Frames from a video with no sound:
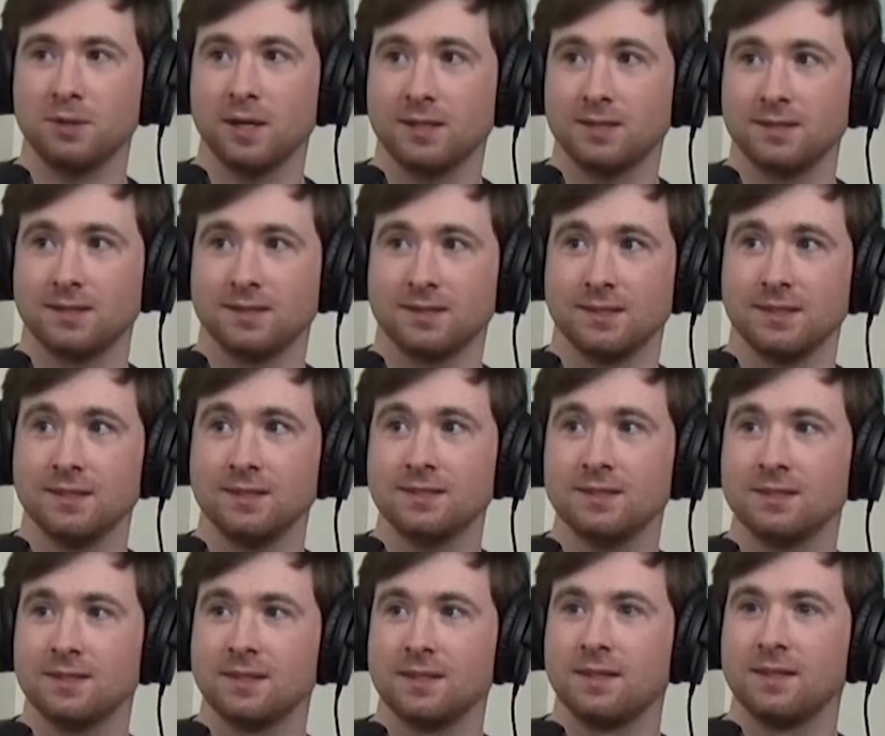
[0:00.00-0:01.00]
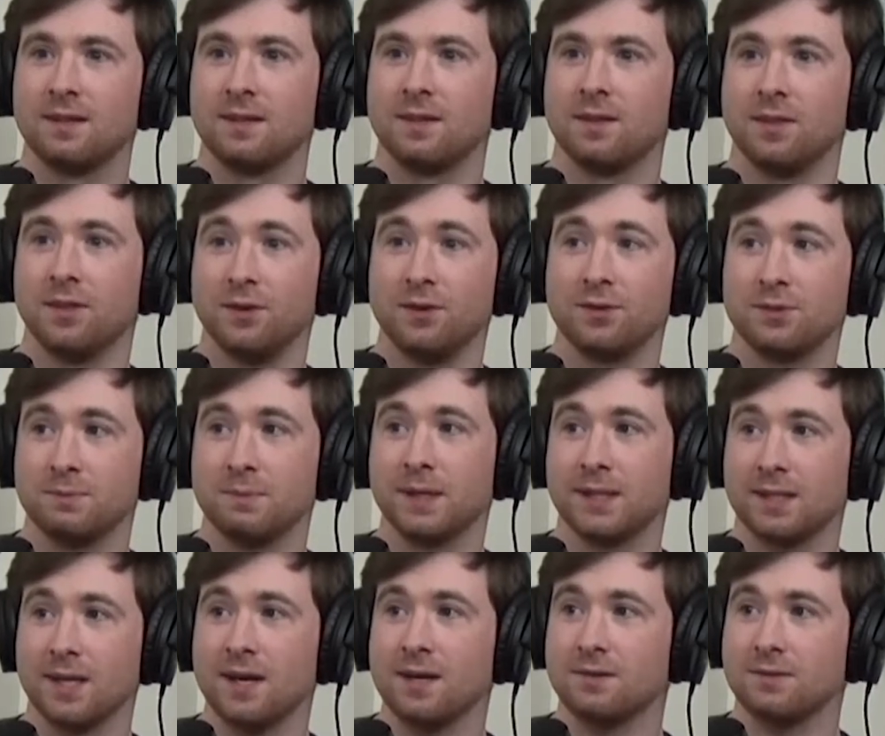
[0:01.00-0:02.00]
process is there's
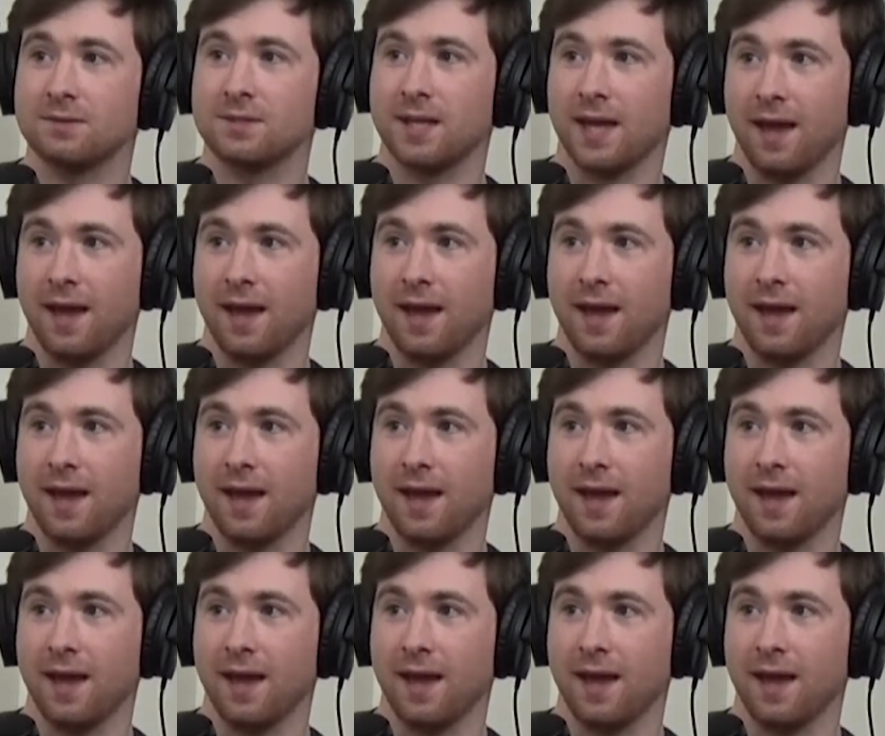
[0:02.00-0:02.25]
McDonald's